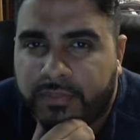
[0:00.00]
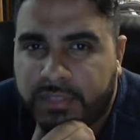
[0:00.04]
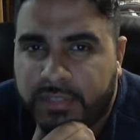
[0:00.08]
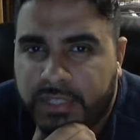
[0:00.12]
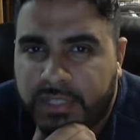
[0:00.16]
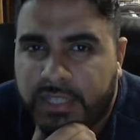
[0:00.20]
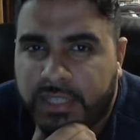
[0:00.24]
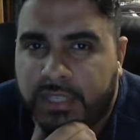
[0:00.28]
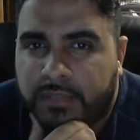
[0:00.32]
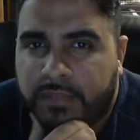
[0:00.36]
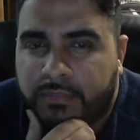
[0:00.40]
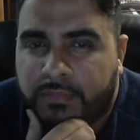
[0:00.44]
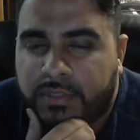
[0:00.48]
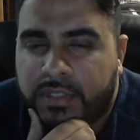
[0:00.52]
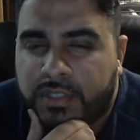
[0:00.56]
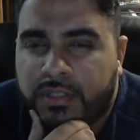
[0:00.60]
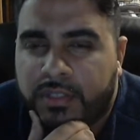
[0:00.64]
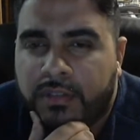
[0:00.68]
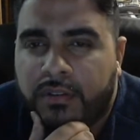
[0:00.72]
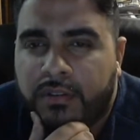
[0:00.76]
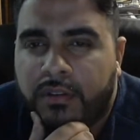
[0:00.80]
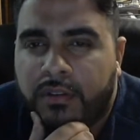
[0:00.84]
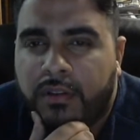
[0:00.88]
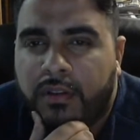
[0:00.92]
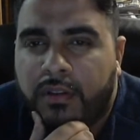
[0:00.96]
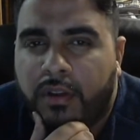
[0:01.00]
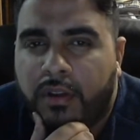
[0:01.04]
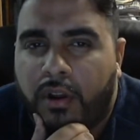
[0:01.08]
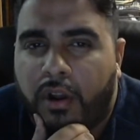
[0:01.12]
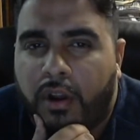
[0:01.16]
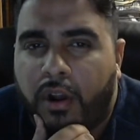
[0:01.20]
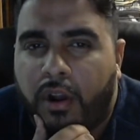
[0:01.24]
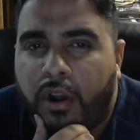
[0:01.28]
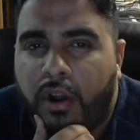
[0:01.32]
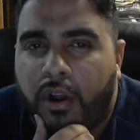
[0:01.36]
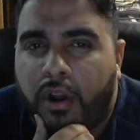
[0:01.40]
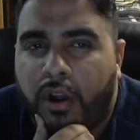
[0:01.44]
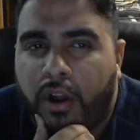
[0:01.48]
Teams
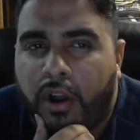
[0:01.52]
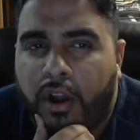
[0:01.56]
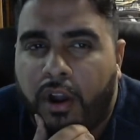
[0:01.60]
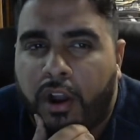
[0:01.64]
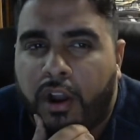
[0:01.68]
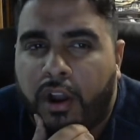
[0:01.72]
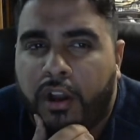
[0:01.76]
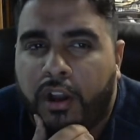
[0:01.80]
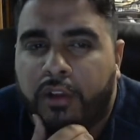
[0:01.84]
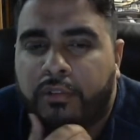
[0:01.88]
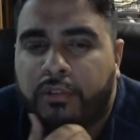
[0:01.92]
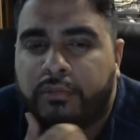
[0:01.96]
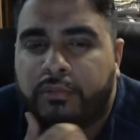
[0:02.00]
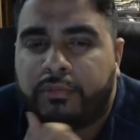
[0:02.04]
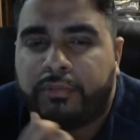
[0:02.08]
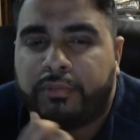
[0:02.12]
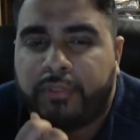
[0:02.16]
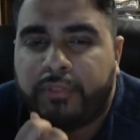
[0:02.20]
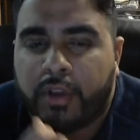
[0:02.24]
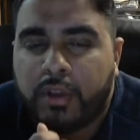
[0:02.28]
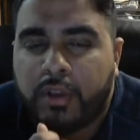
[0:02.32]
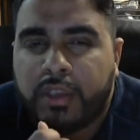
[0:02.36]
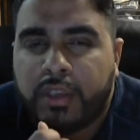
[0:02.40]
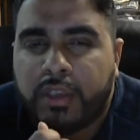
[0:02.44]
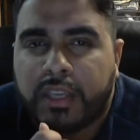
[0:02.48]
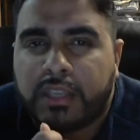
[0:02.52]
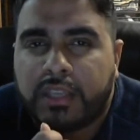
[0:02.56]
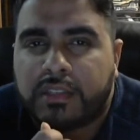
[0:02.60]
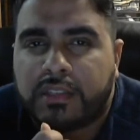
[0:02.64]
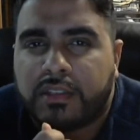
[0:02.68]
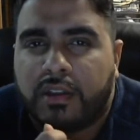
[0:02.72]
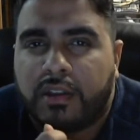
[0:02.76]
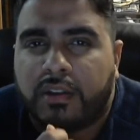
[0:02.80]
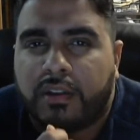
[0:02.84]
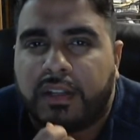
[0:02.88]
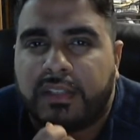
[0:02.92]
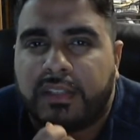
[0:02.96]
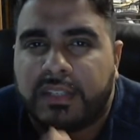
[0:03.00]
are
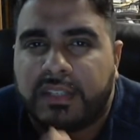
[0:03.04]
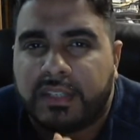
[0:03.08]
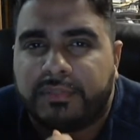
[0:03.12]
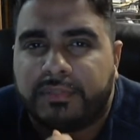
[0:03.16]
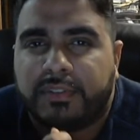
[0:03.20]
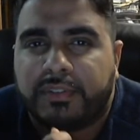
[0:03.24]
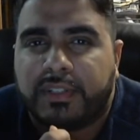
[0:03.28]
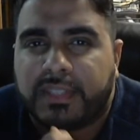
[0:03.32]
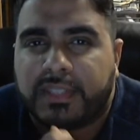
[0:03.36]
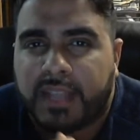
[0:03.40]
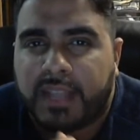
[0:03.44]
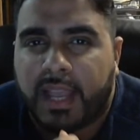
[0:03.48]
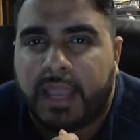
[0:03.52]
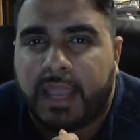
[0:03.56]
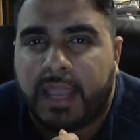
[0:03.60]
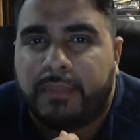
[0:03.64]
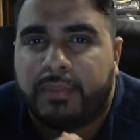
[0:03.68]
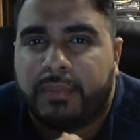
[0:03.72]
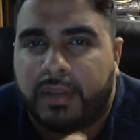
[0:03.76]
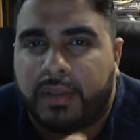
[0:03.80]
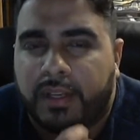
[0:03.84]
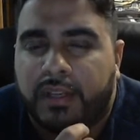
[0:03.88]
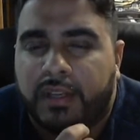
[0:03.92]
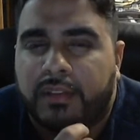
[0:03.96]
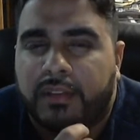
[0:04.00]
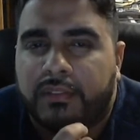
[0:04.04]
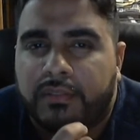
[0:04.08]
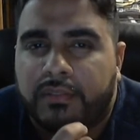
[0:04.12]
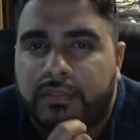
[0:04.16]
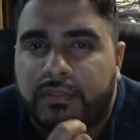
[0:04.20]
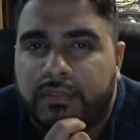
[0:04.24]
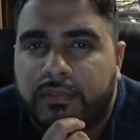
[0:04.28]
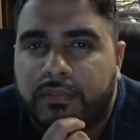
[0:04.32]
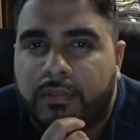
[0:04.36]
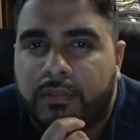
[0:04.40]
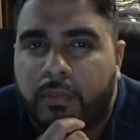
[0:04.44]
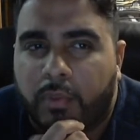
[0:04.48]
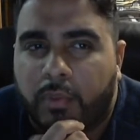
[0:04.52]
focused on a different type
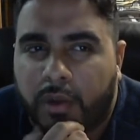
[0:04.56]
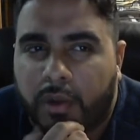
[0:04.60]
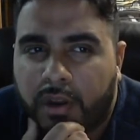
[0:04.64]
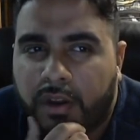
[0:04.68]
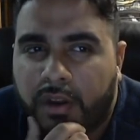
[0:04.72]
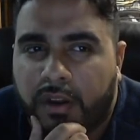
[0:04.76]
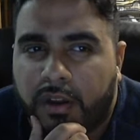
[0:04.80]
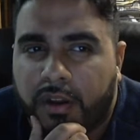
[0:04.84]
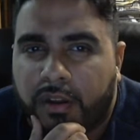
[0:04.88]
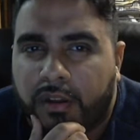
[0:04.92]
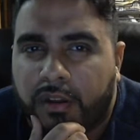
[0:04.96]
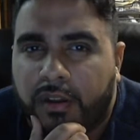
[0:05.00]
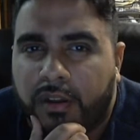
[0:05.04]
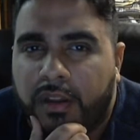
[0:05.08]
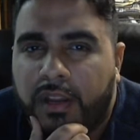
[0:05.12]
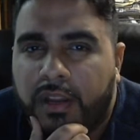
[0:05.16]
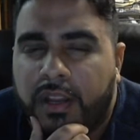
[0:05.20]
of worker.